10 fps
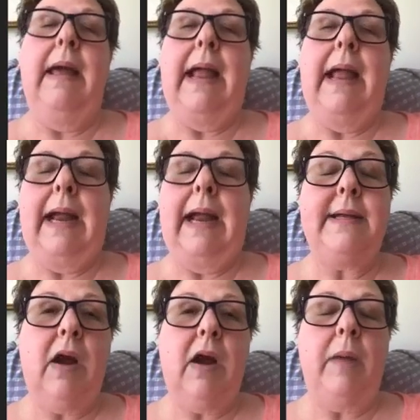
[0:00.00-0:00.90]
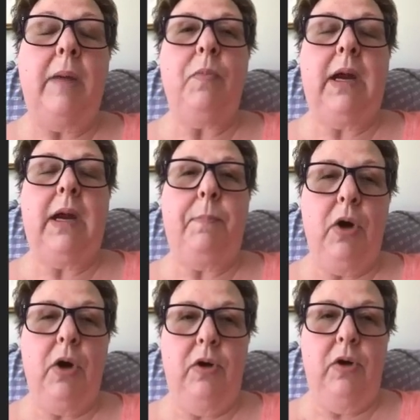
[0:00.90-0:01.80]
Anytime you make a
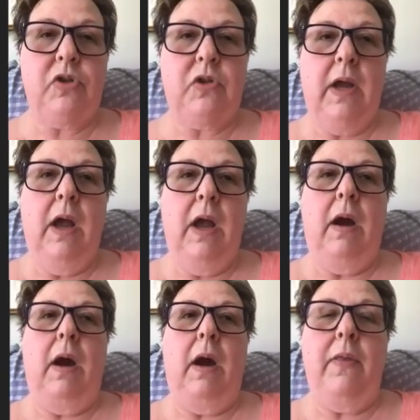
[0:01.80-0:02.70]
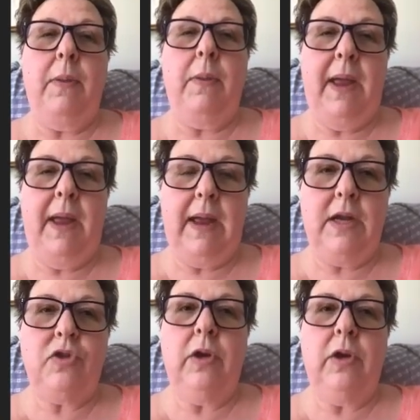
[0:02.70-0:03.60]
post on the
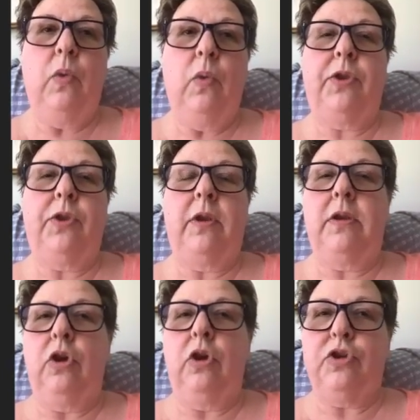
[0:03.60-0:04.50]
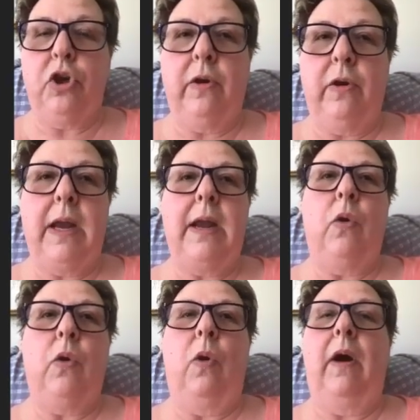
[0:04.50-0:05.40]
page with your journey
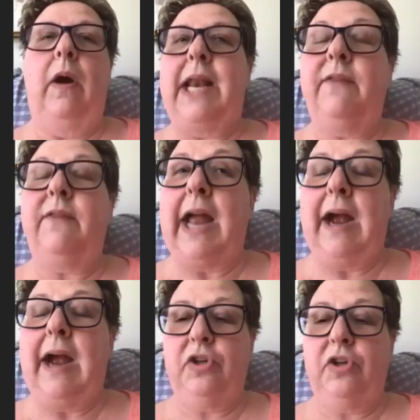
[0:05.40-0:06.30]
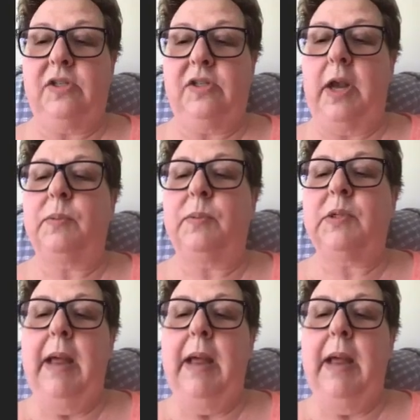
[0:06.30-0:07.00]
or any of the action steps,